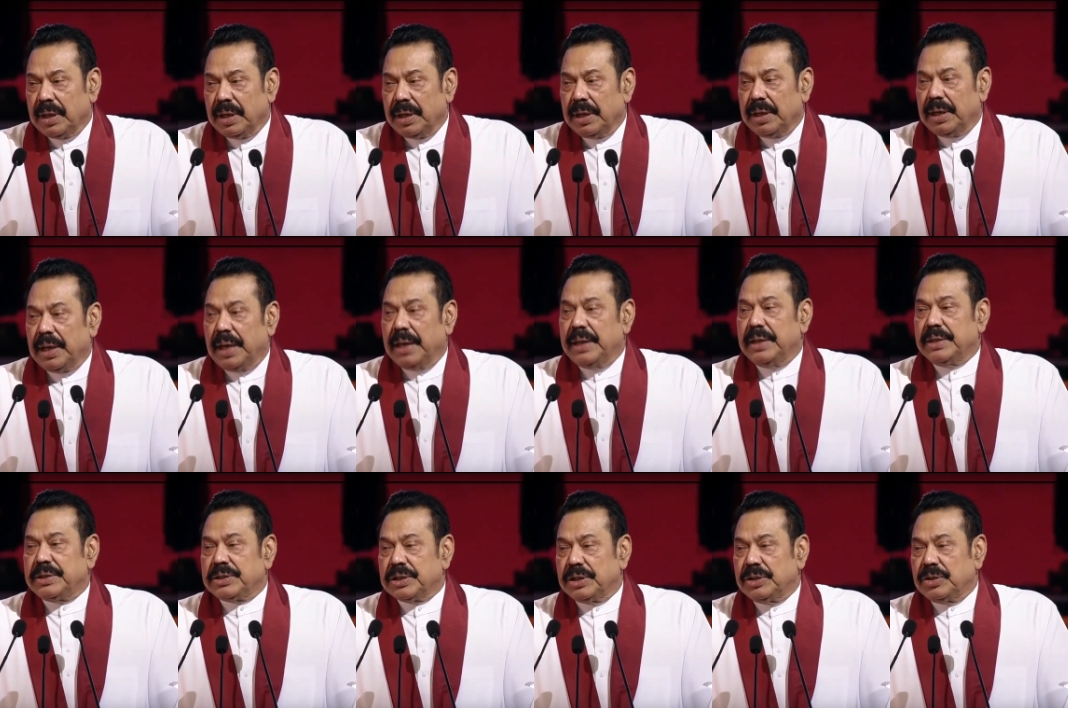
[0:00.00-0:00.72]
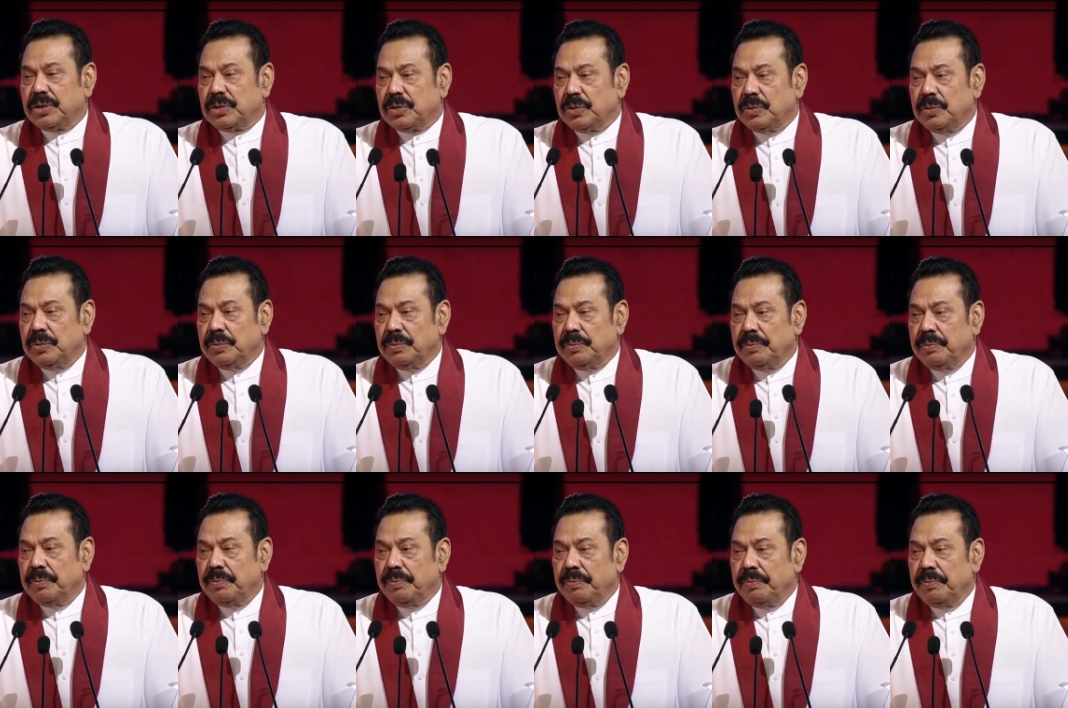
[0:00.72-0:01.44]
In addition to
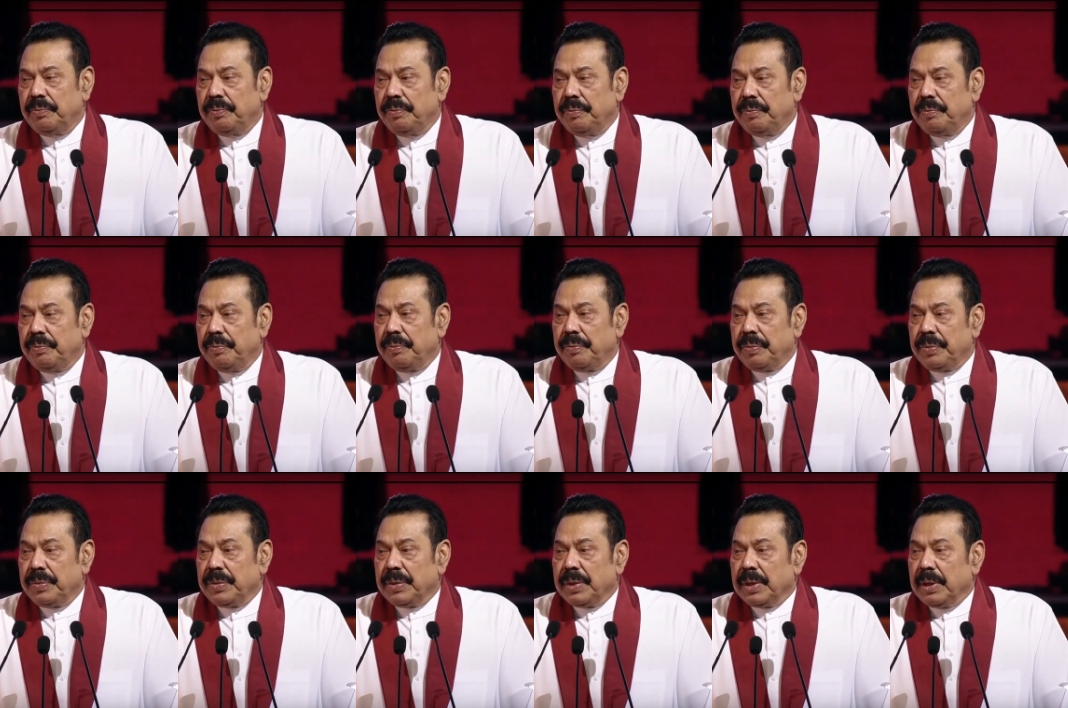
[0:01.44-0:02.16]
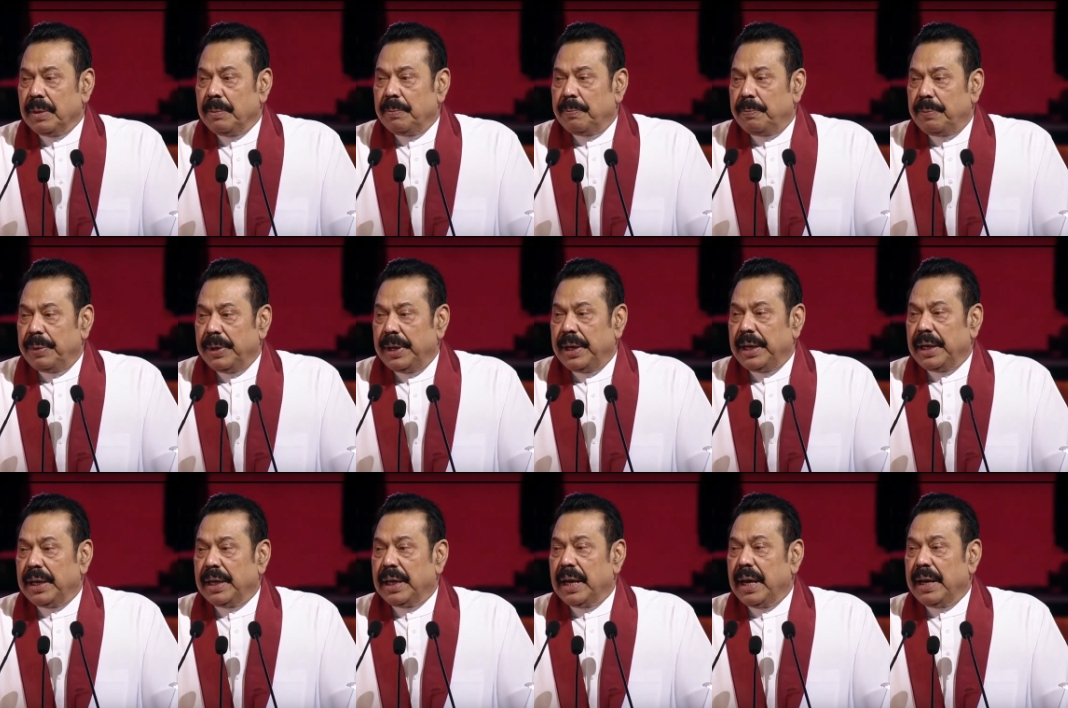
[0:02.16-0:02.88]

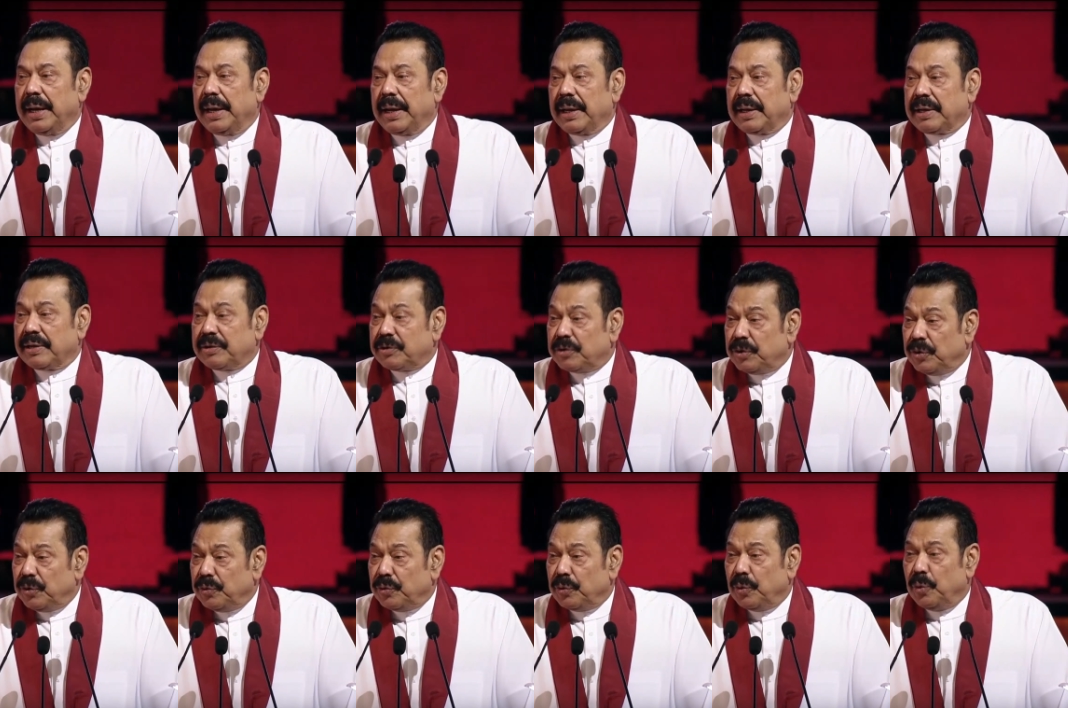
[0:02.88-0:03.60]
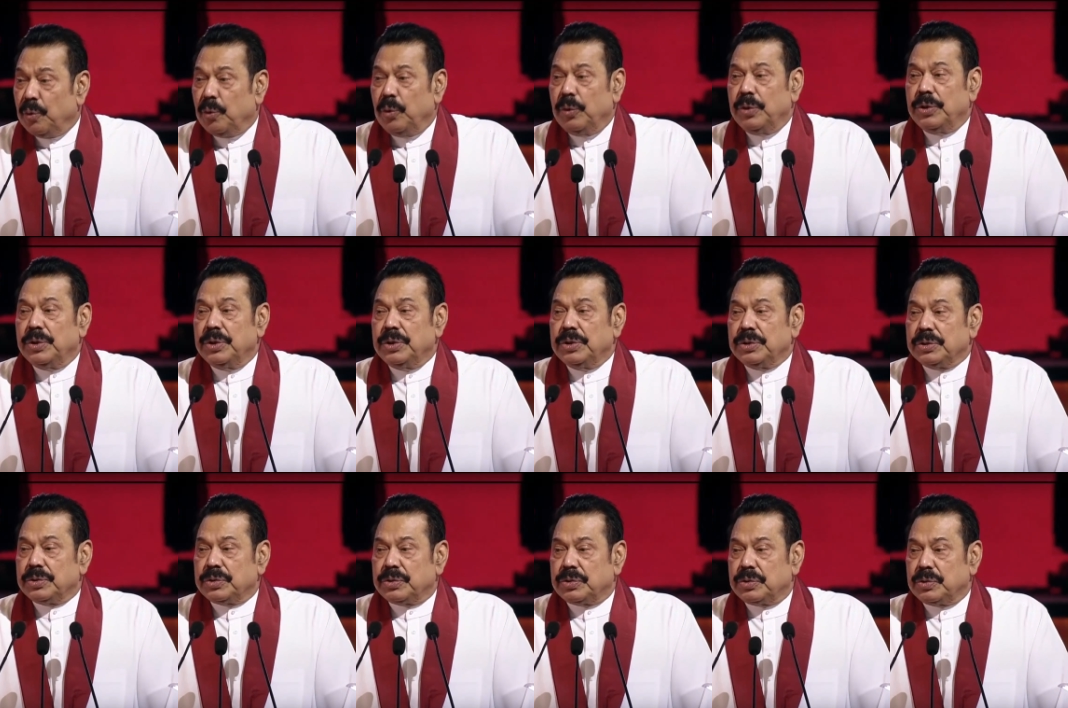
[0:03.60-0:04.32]
playing an active role
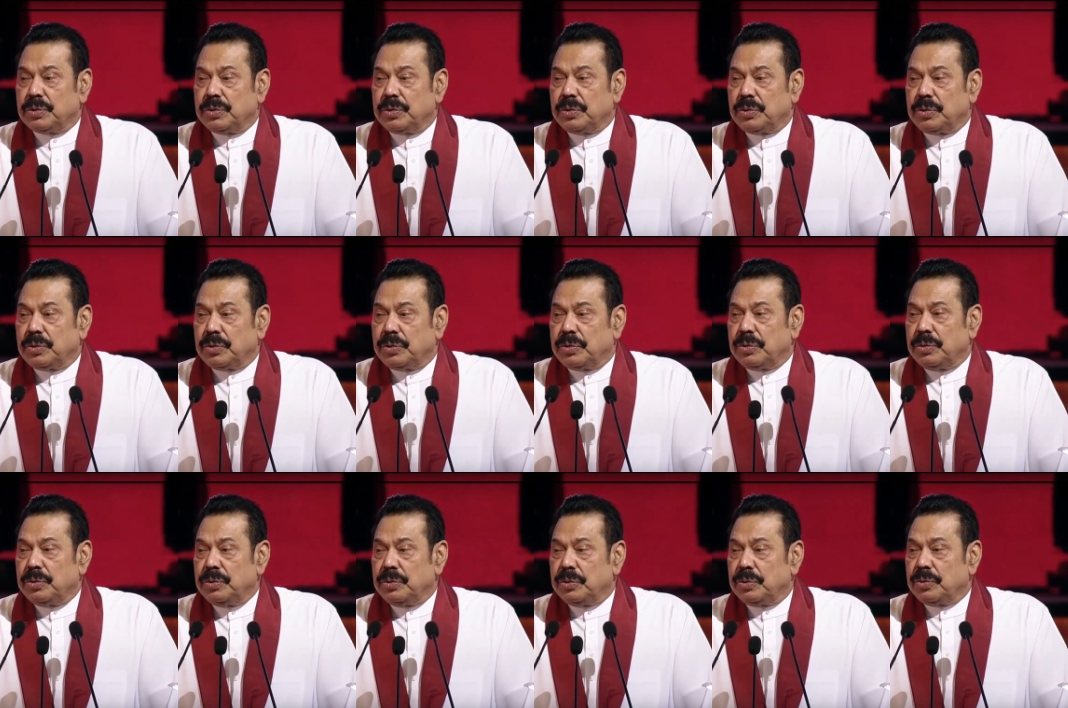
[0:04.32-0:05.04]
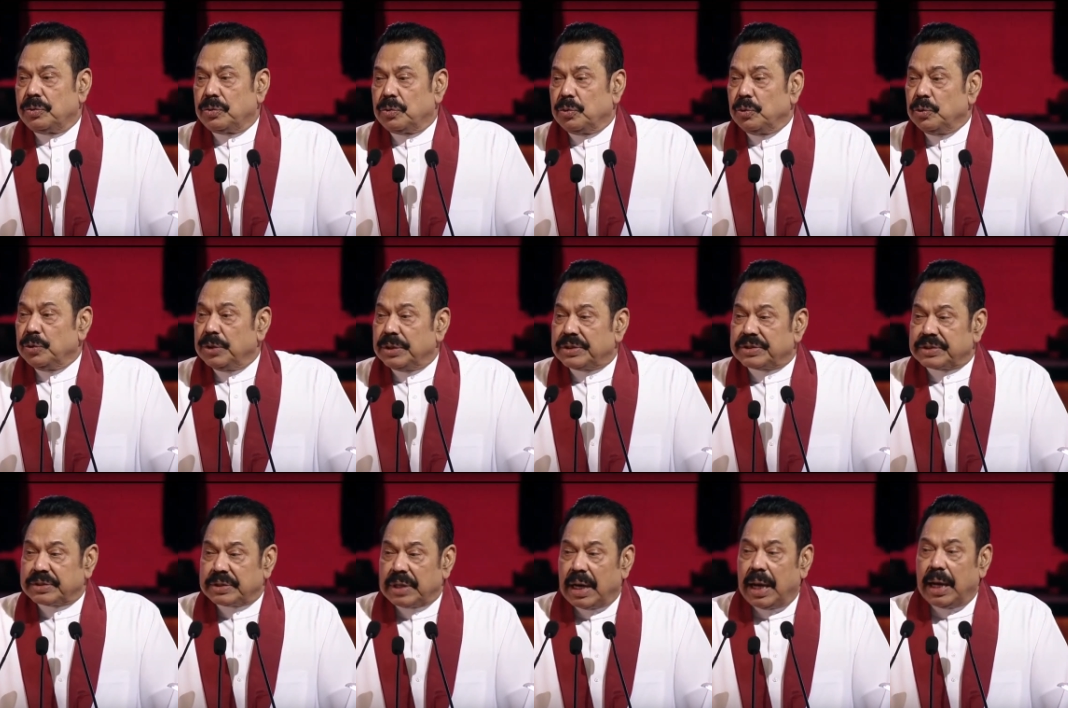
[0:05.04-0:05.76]
through the
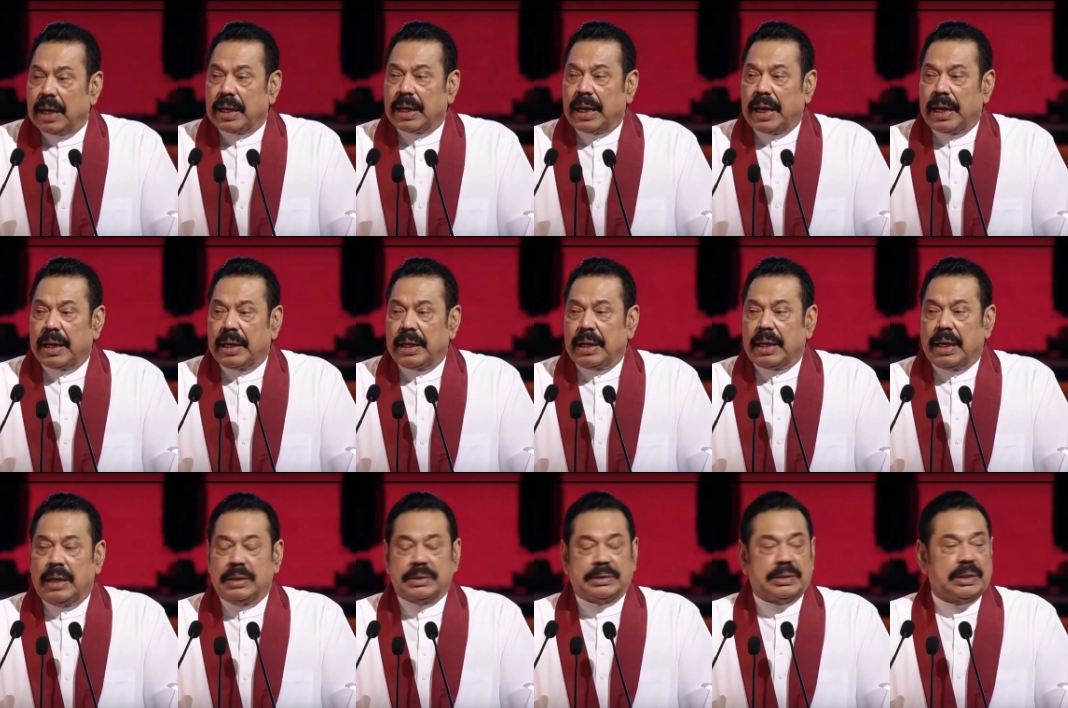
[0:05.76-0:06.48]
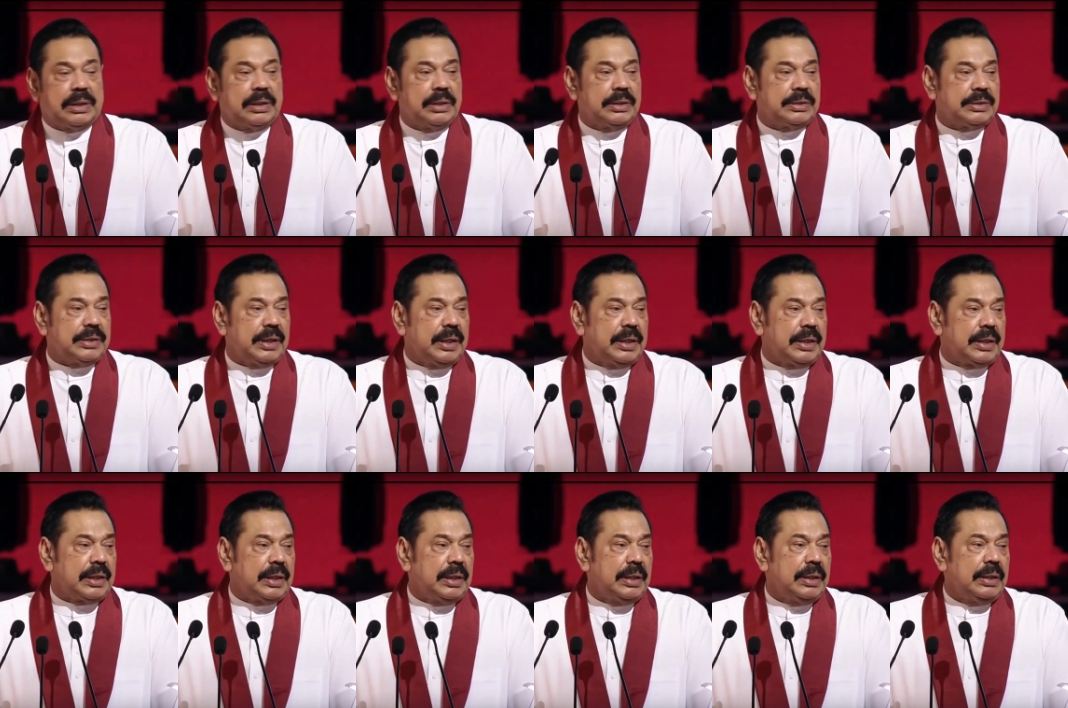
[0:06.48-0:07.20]
SAARC Agricultural
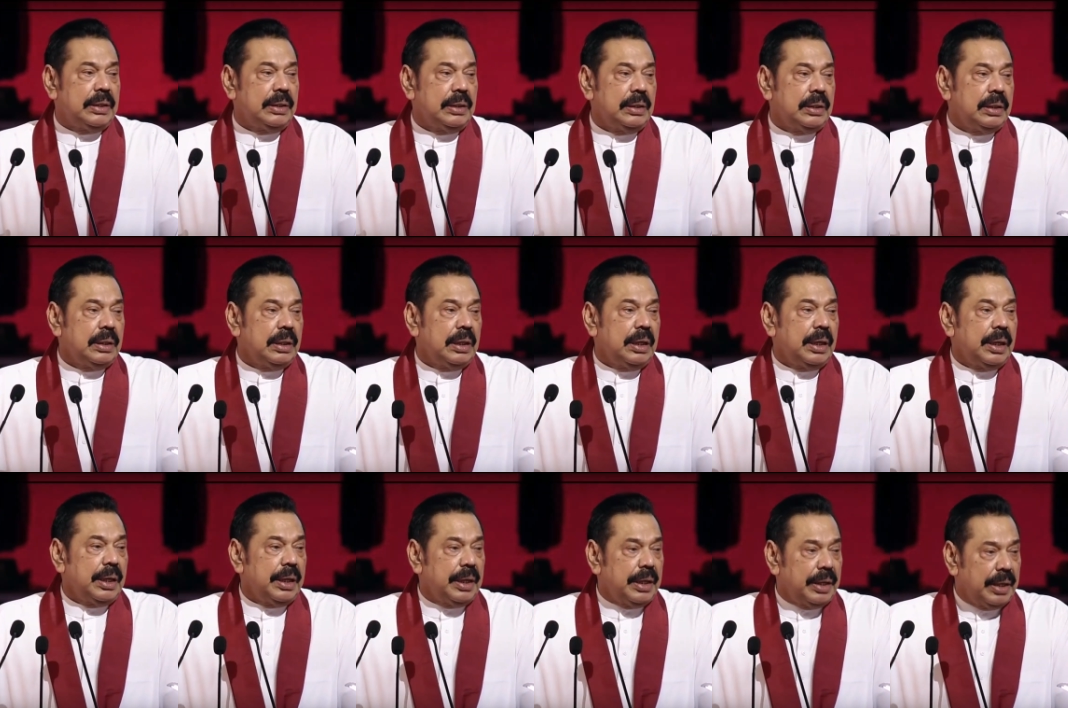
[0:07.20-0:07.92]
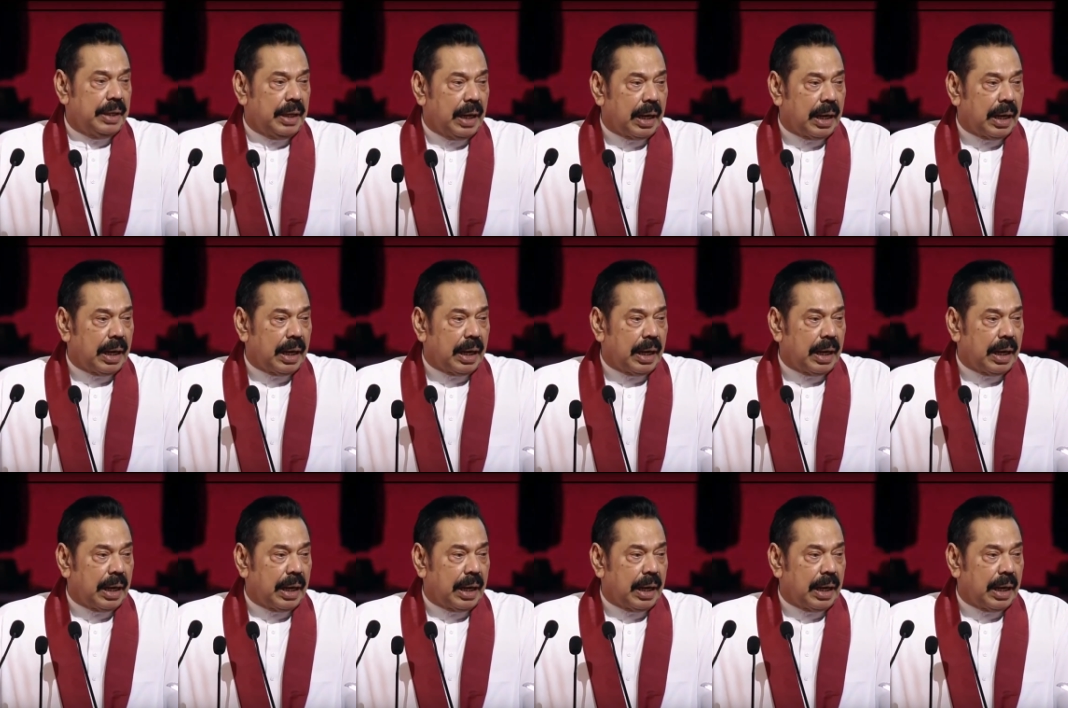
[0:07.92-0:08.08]
Center in